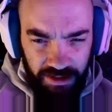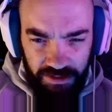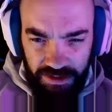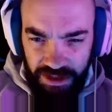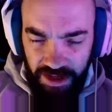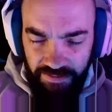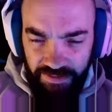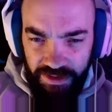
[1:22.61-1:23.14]
or
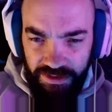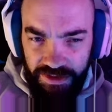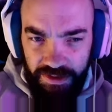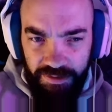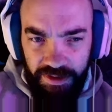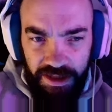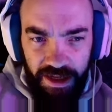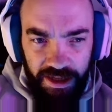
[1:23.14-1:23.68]
7th or
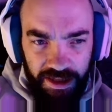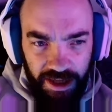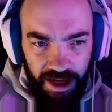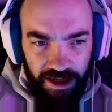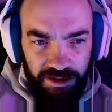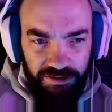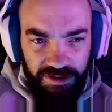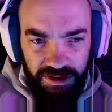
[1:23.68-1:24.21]
something like
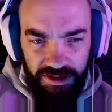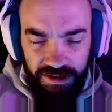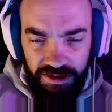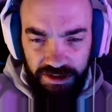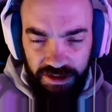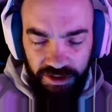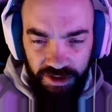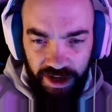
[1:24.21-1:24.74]
that. Just the
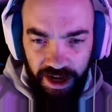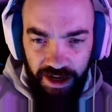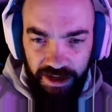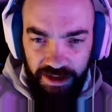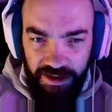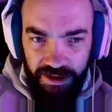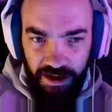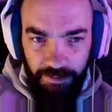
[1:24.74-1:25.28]
dirty end
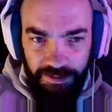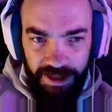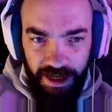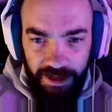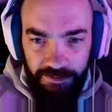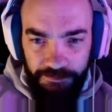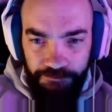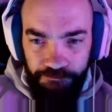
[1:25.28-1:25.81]
of the top
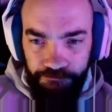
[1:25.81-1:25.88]
10.